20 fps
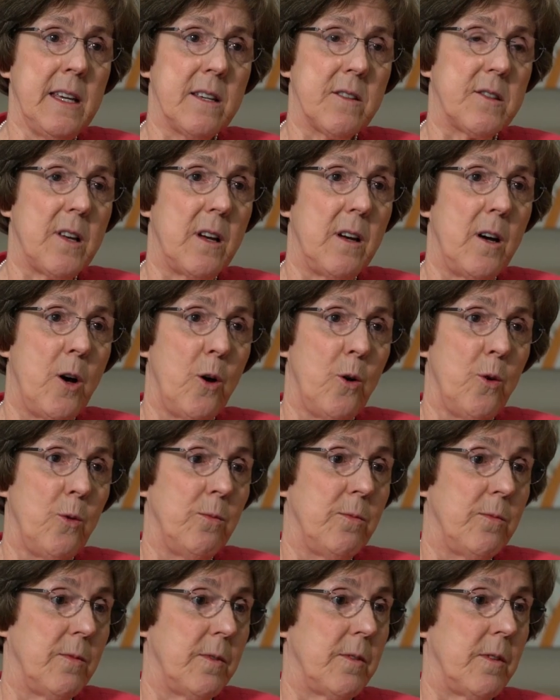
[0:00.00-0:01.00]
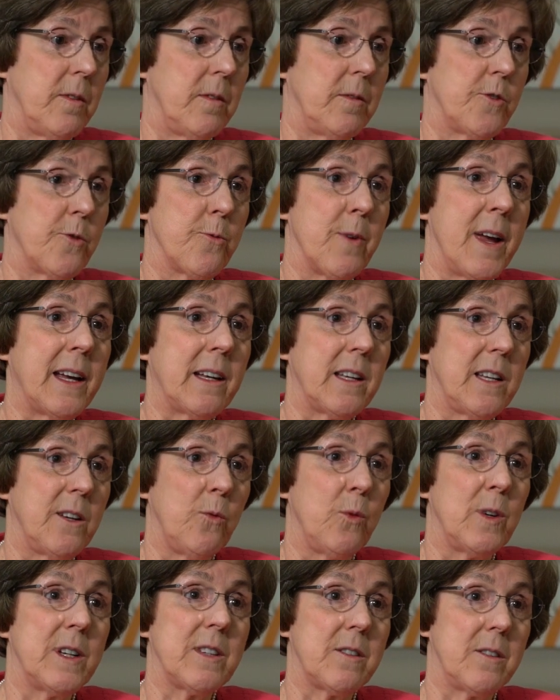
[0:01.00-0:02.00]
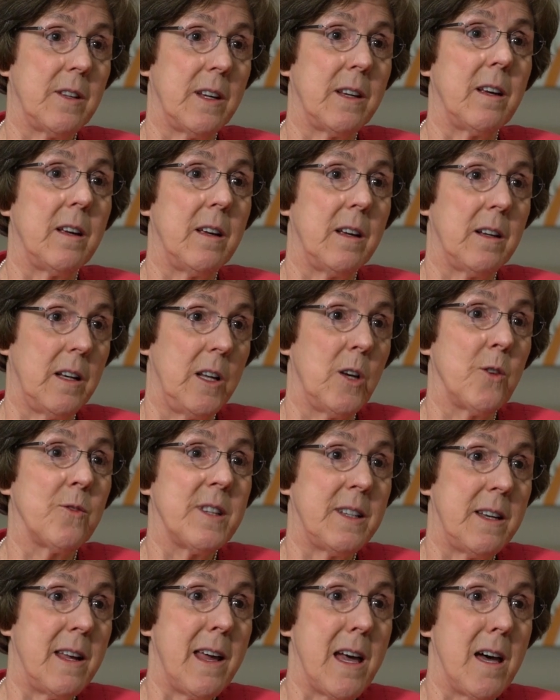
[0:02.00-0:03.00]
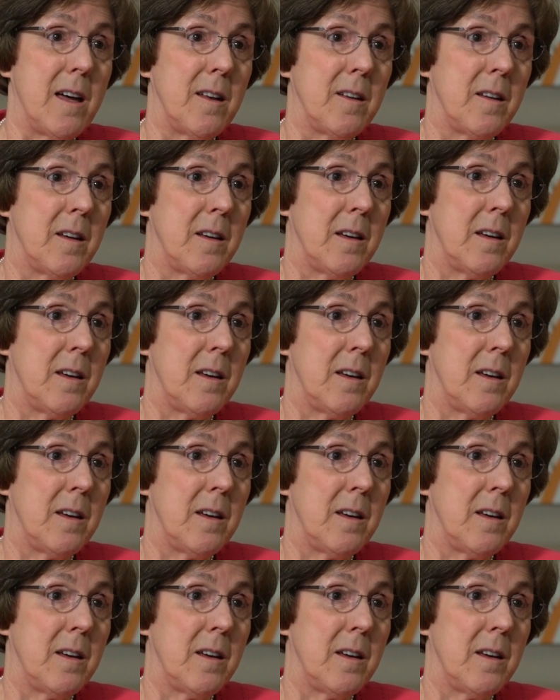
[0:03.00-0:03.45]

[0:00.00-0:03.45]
His whole directive was to close it down.